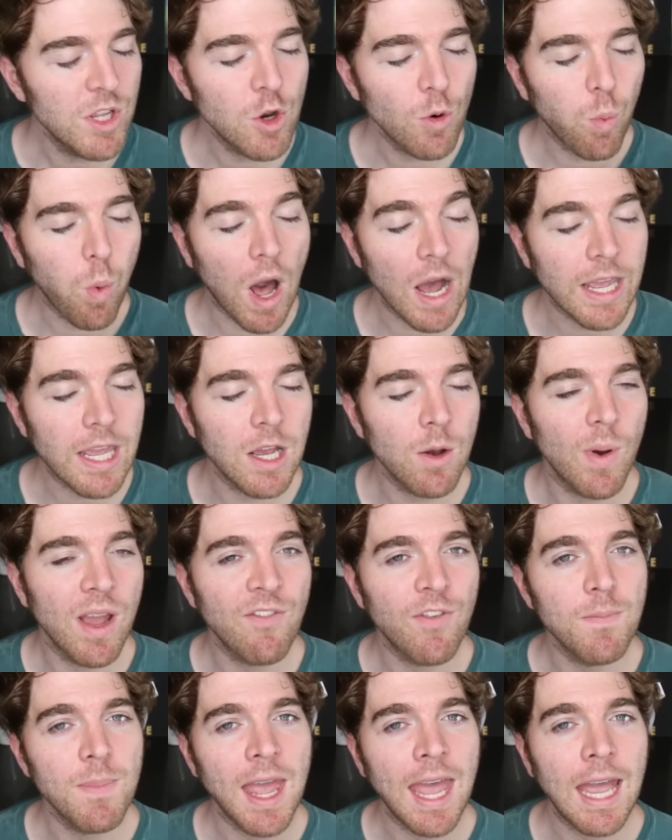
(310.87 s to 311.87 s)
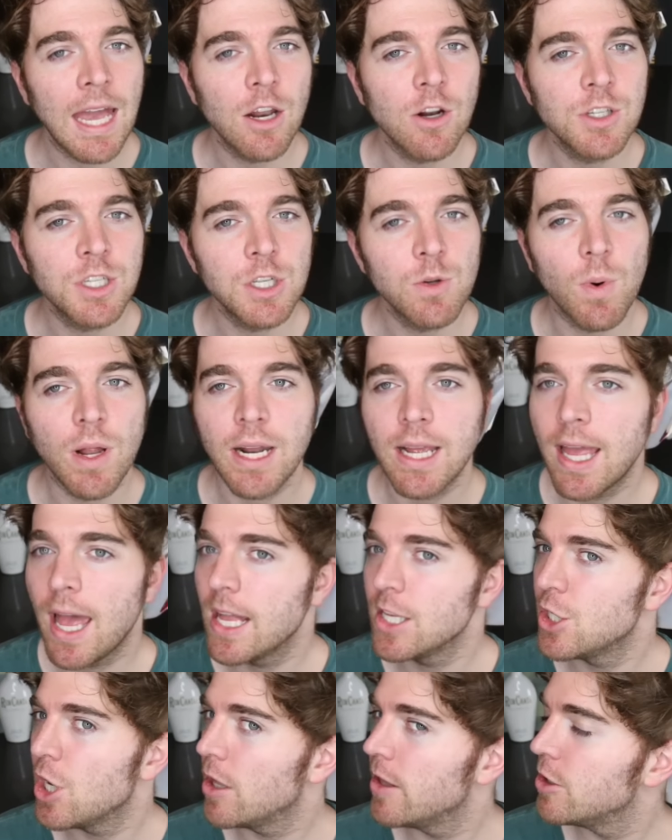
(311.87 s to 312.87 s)
When you're walking away from the haters and you want to
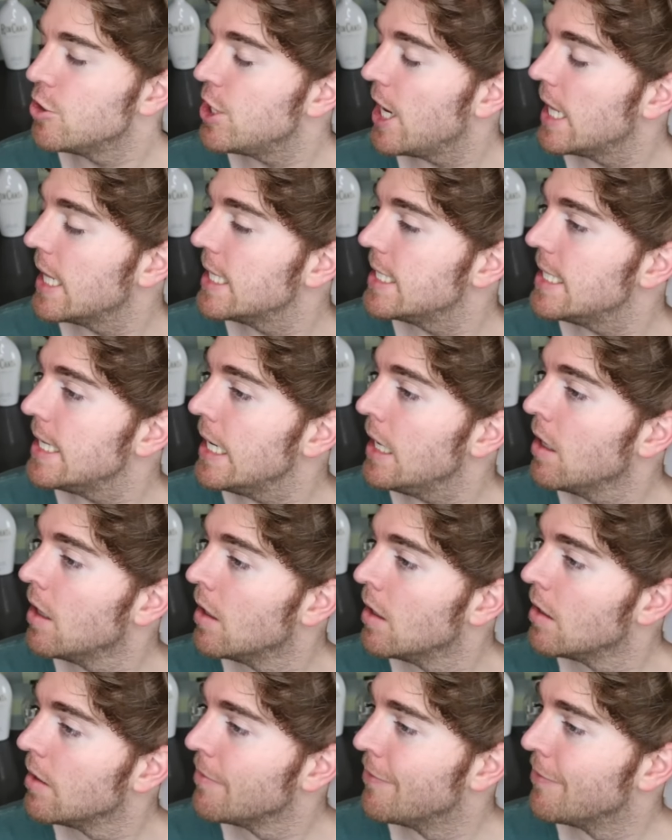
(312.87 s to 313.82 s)
catch all their jealousy.